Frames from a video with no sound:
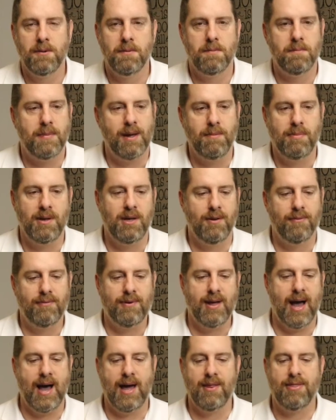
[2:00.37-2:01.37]
Maybe
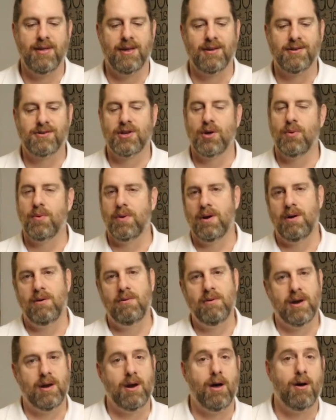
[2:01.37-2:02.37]
you've got things going
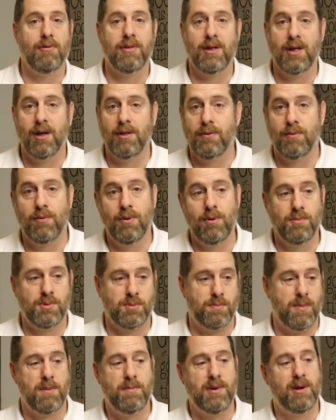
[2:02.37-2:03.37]
on in all the other
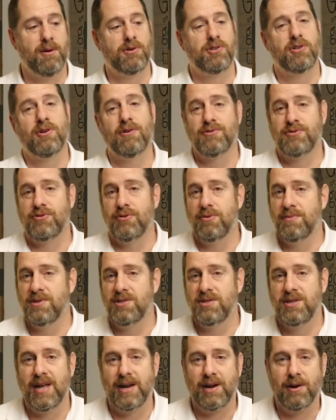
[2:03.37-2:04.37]
rooms. Maybe your church room
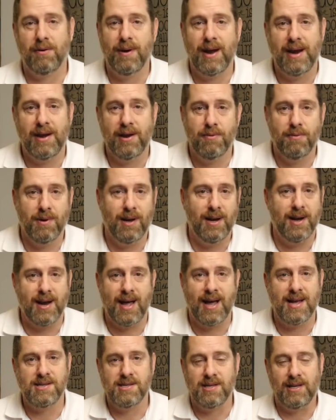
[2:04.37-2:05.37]
is decorated really
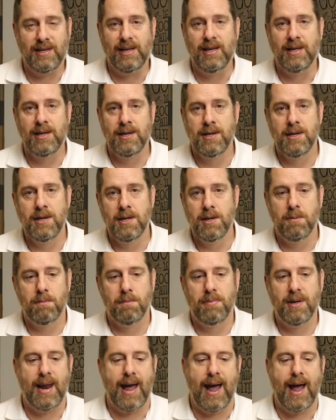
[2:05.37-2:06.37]
nicely.
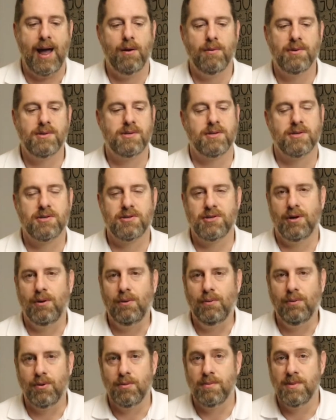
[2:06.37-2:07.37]
But how is the
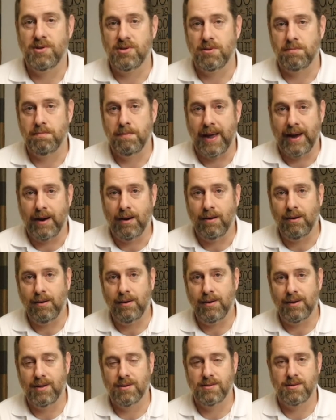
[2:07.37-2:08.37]
soul room? Is it
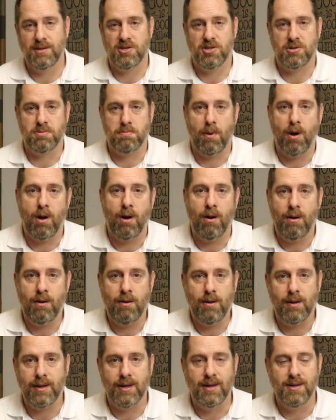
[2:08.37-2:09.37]
bare? Is it
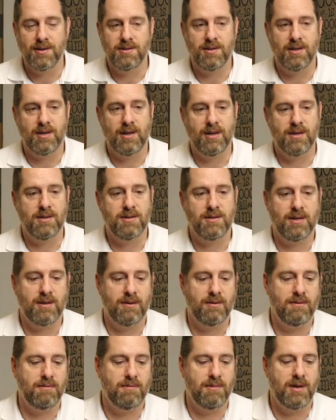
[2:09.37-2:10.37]
small? Is it, is
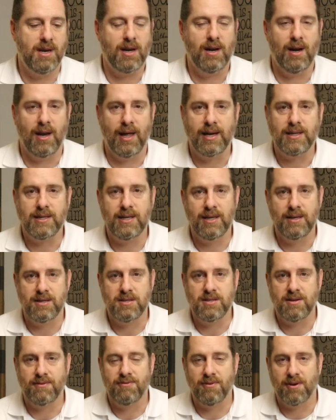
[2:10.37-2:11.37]
it neglected?
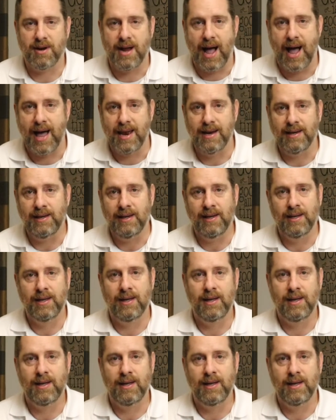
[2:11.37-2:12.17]
Is it forgotten?